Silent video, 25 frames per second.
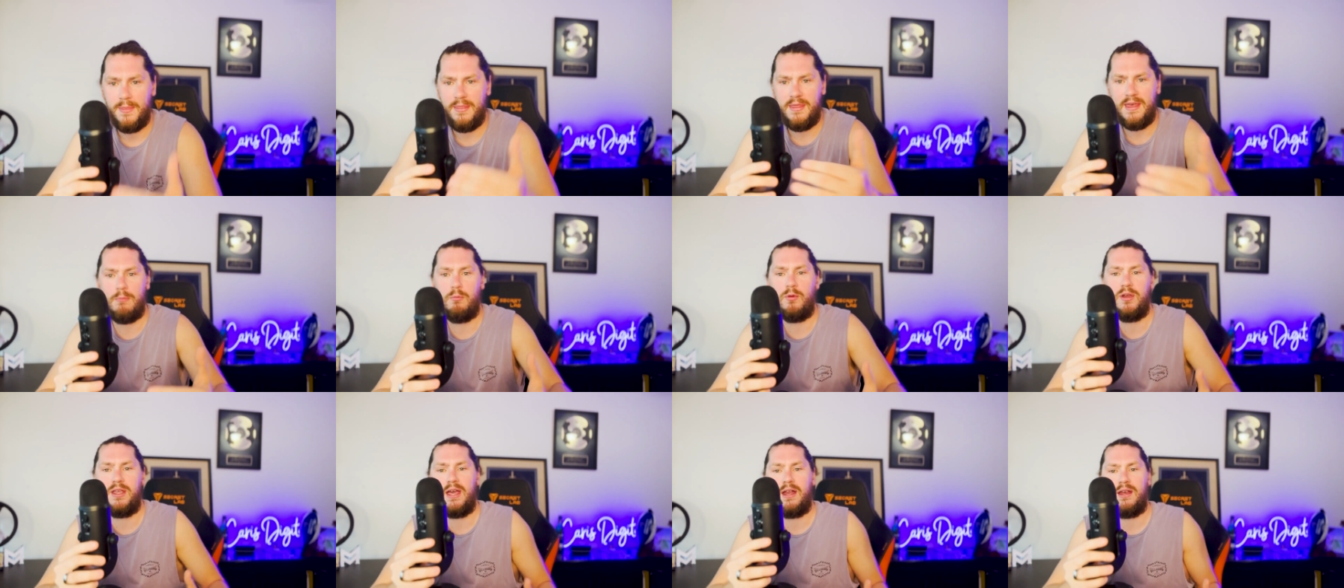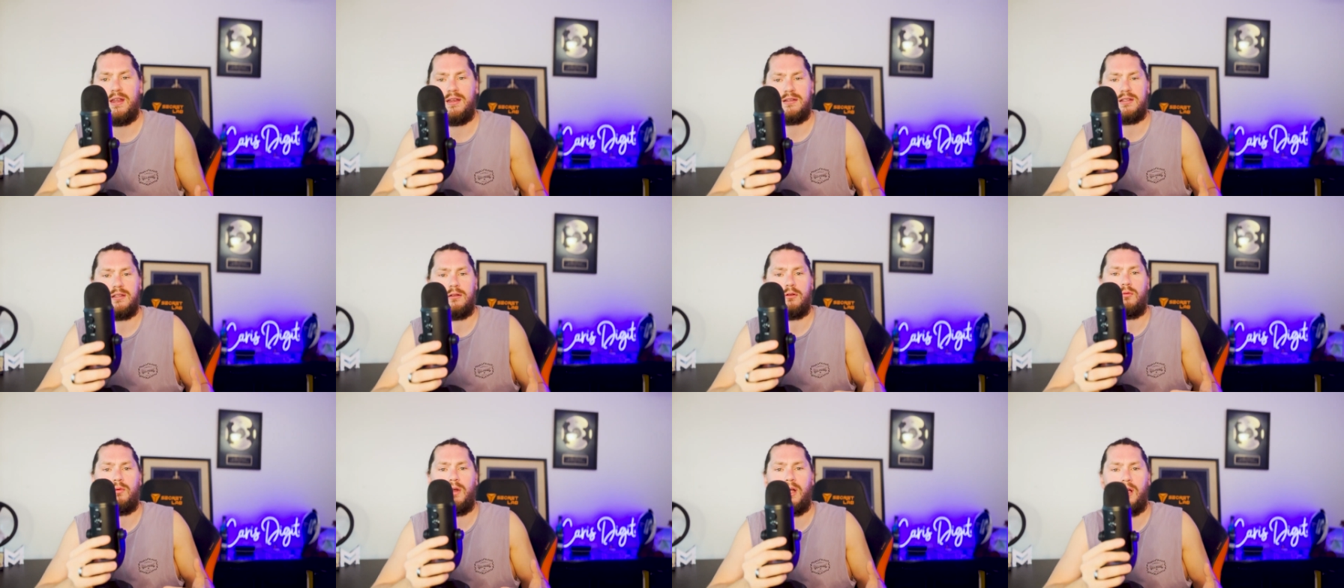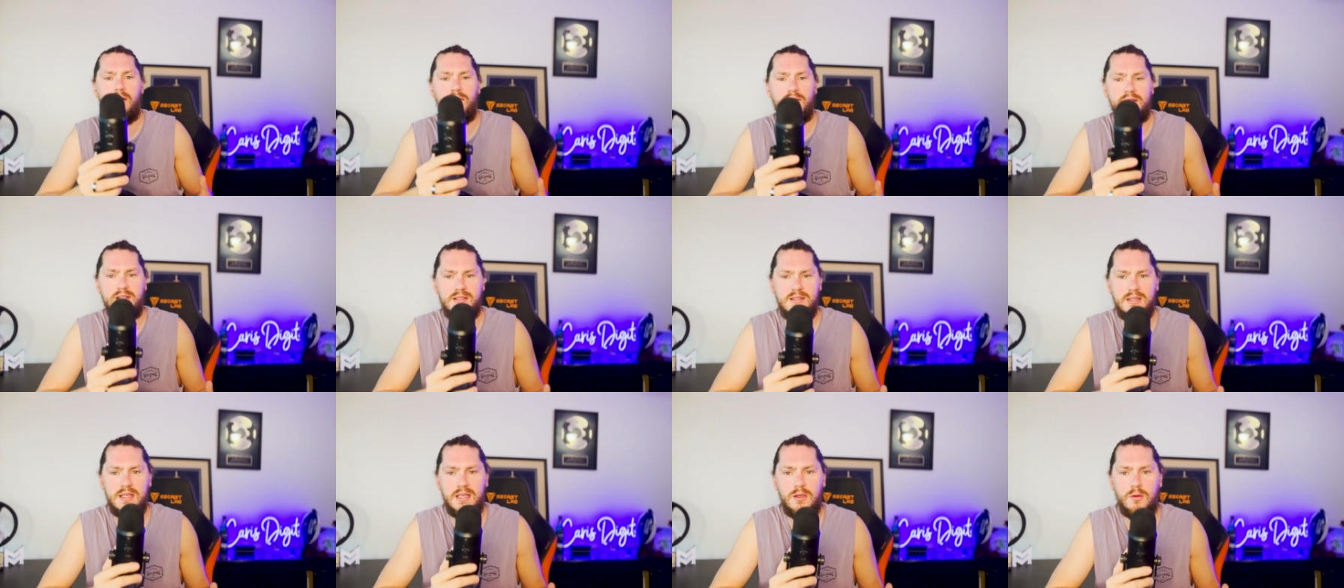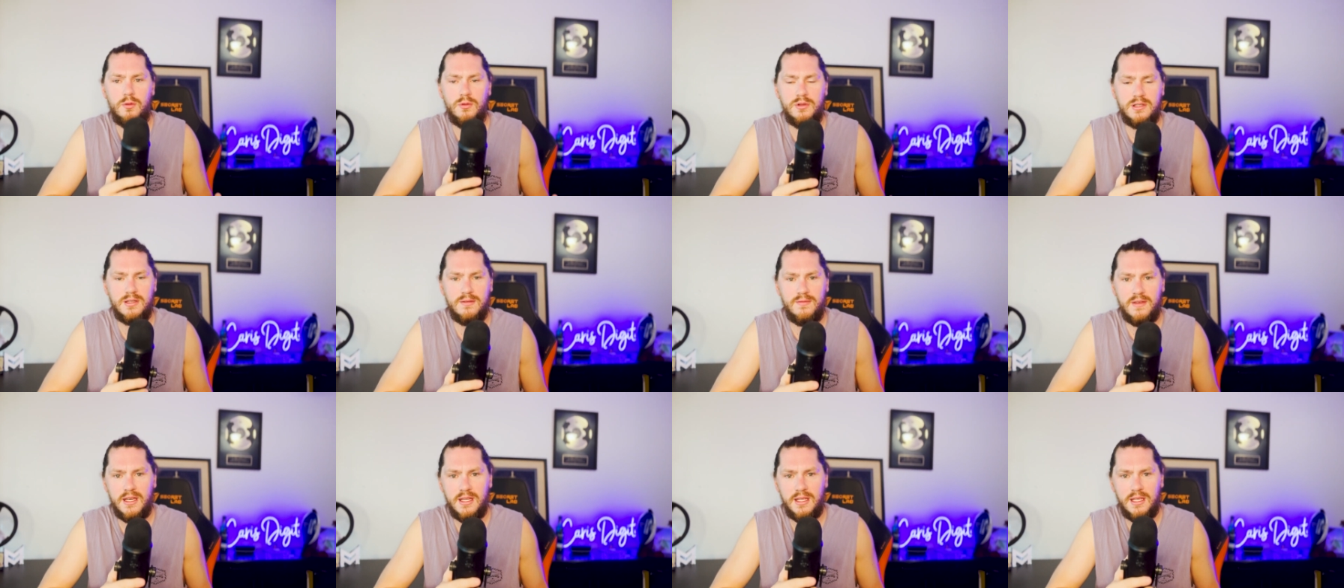Then we get into the relevant
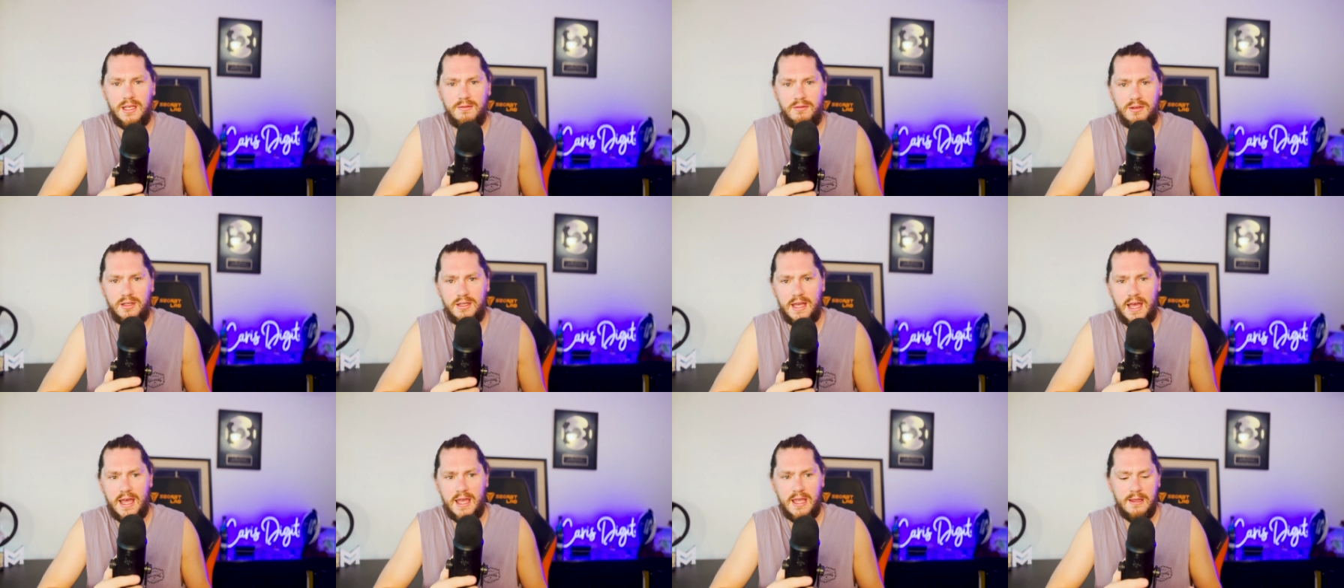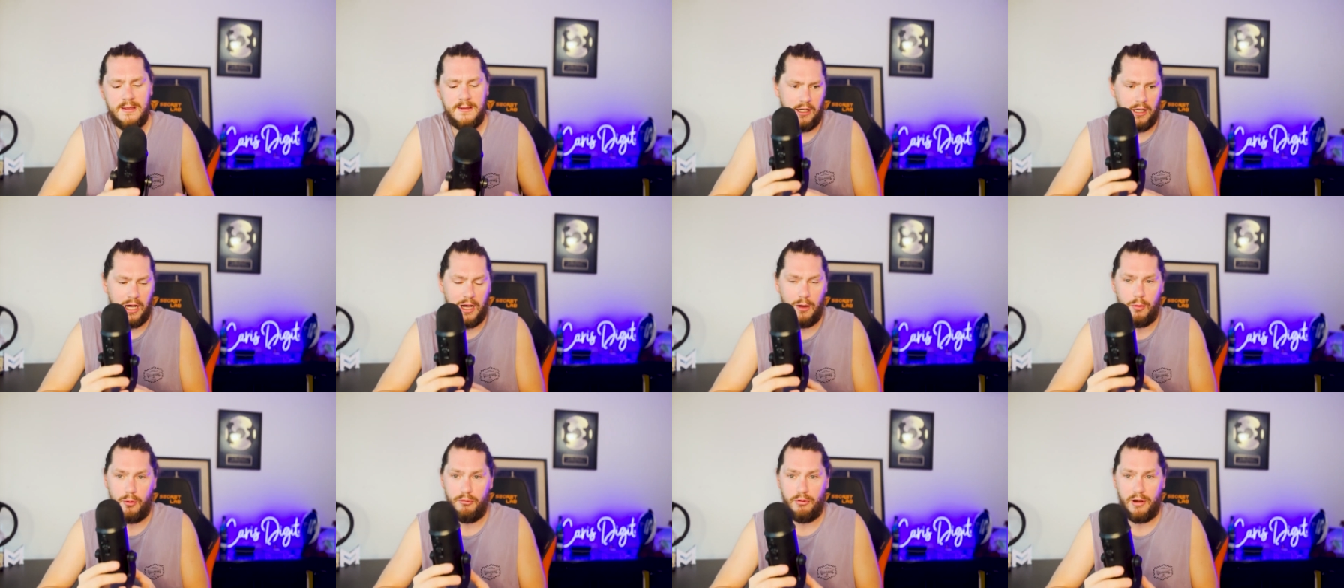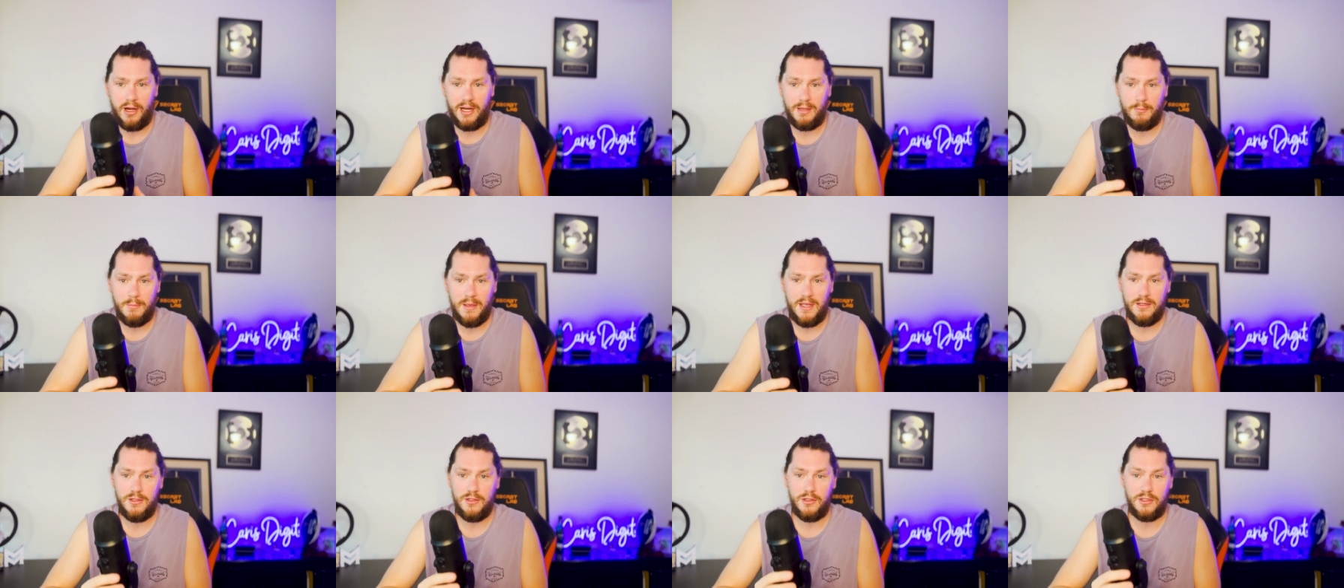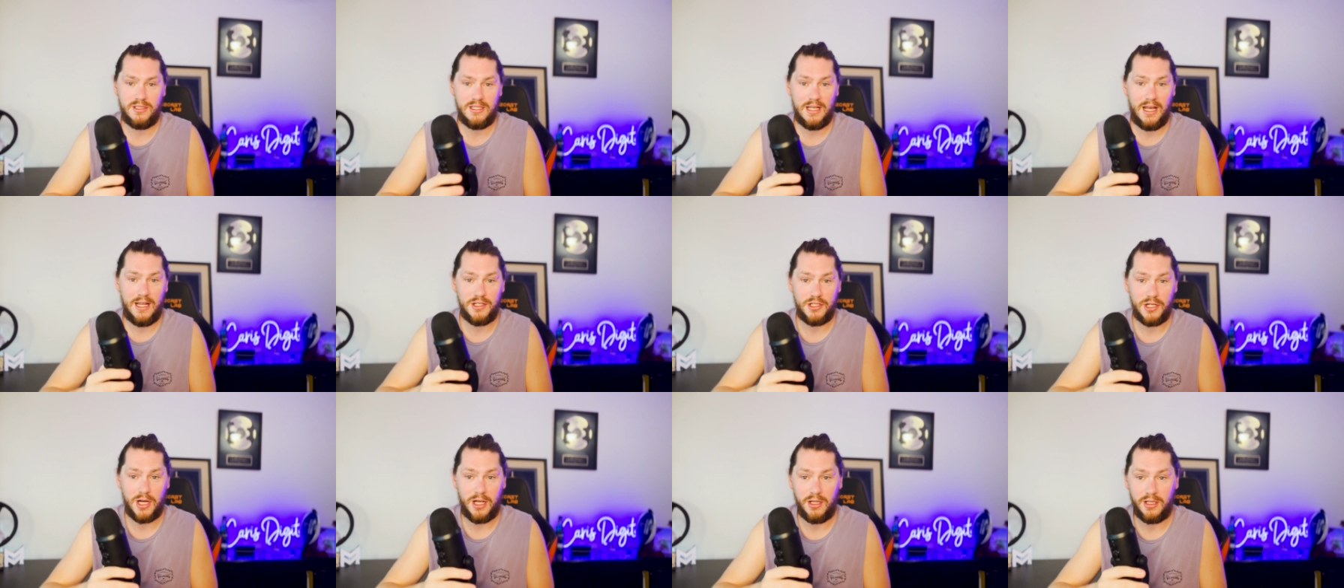sequence of any given day. I would recommend you
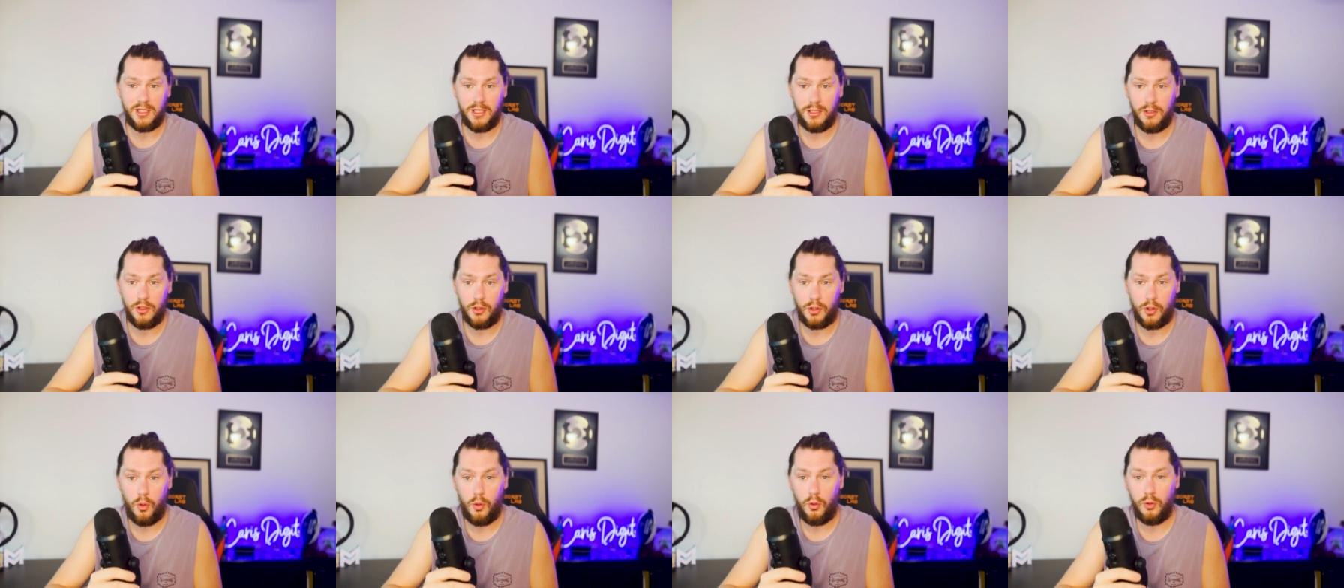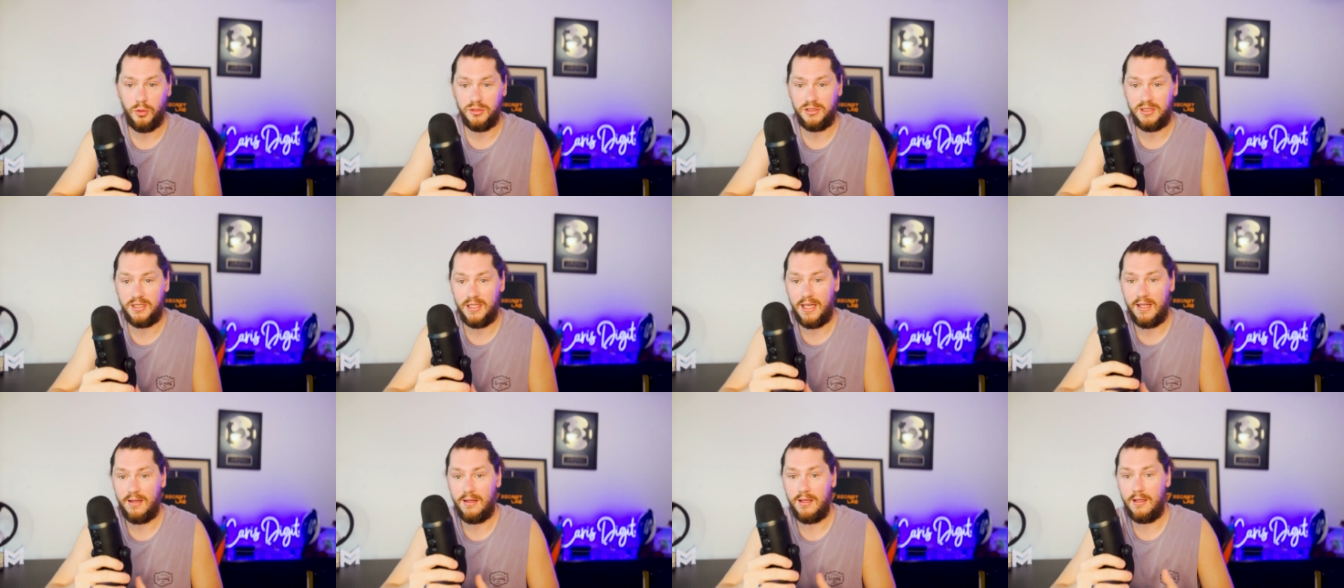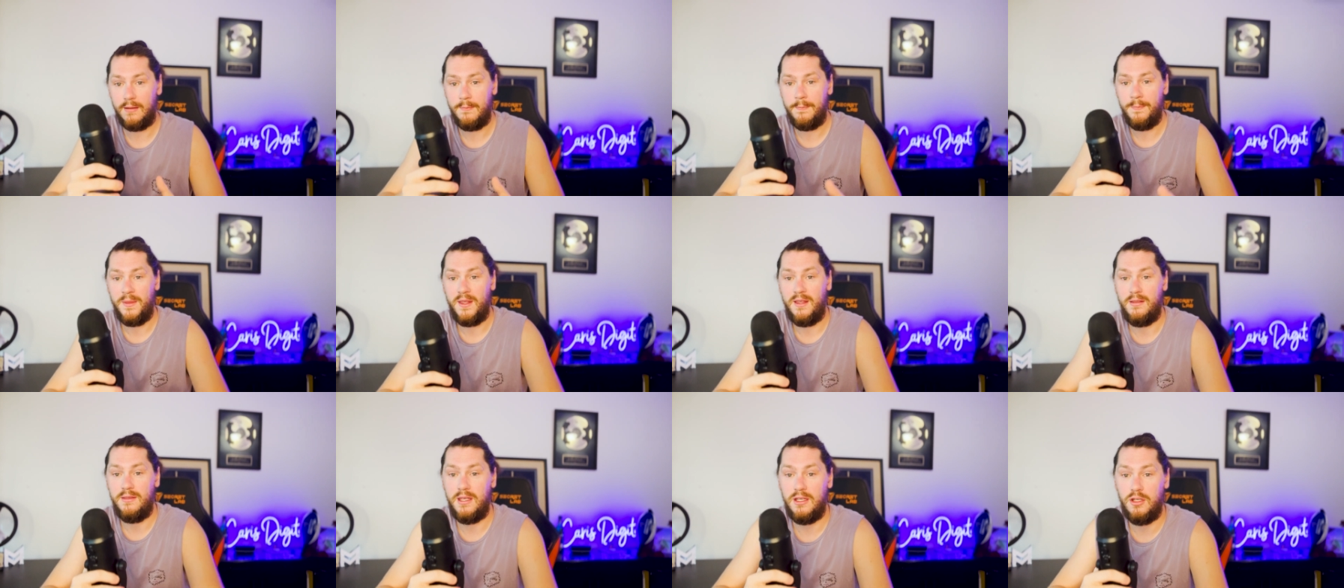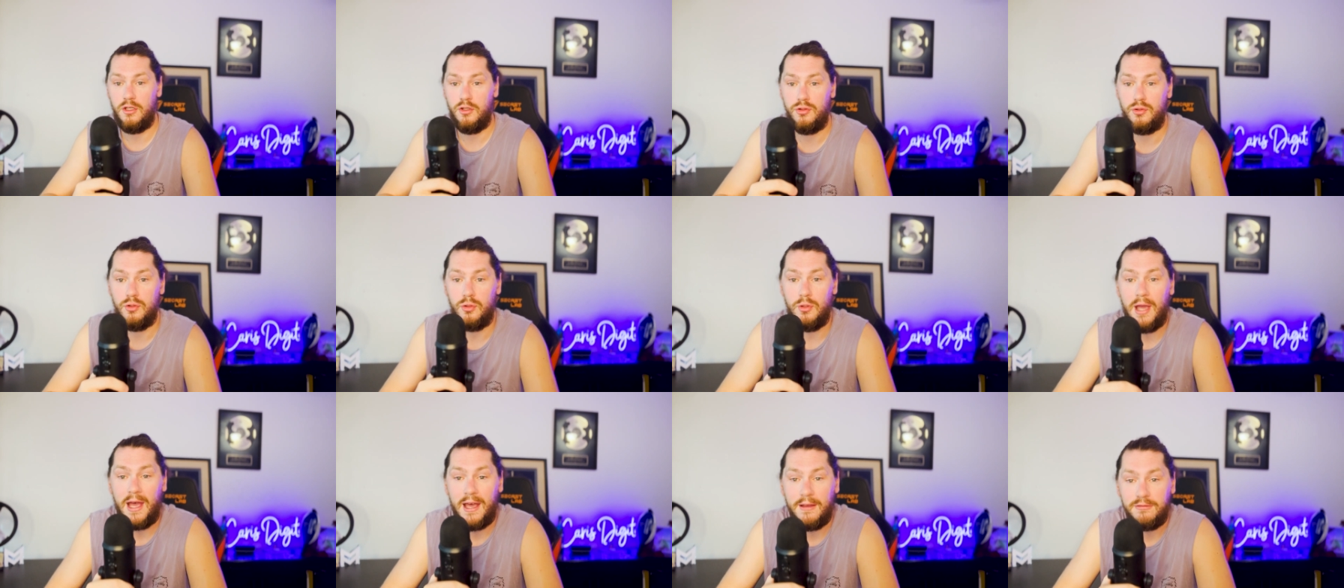start chunking your calls together that you
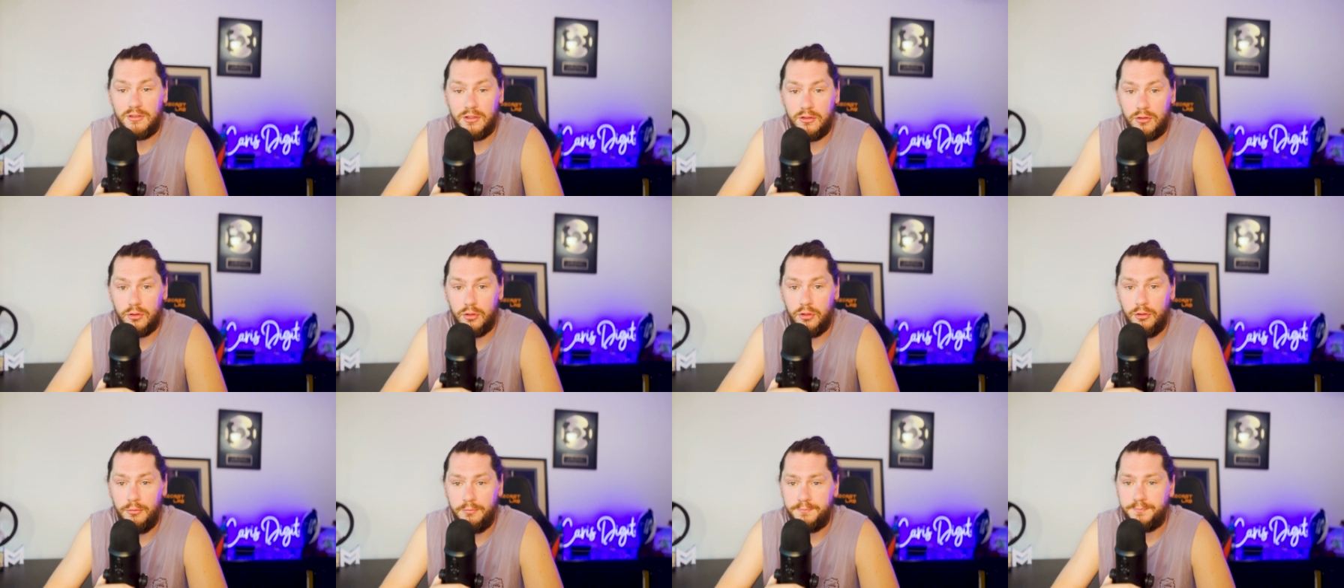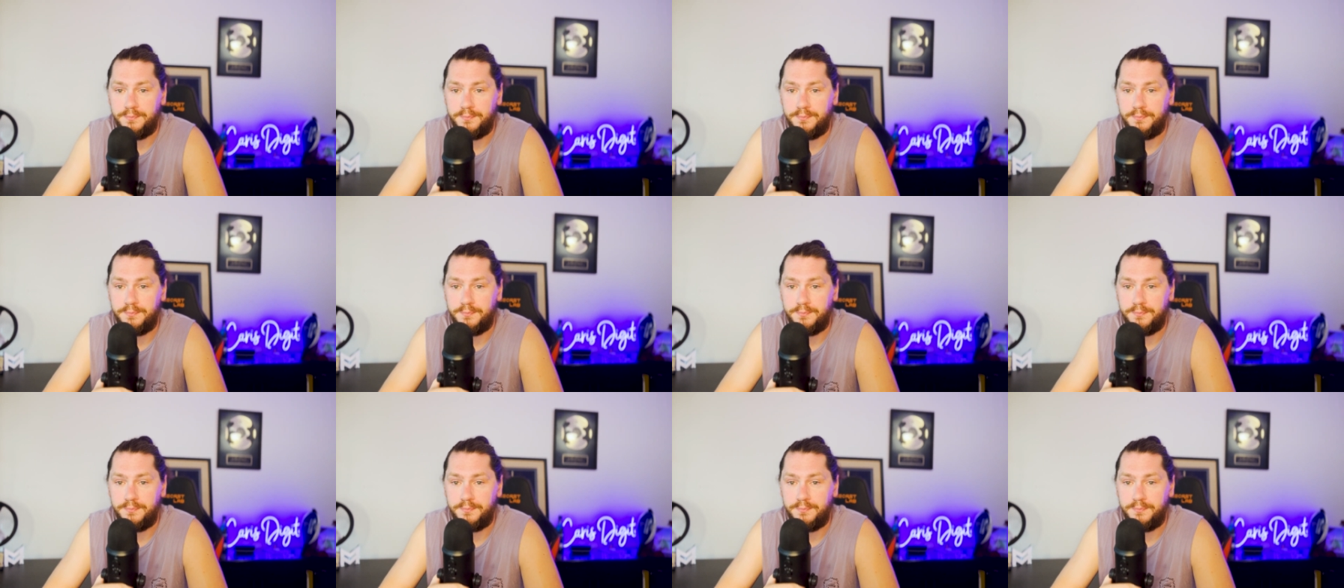do have to do.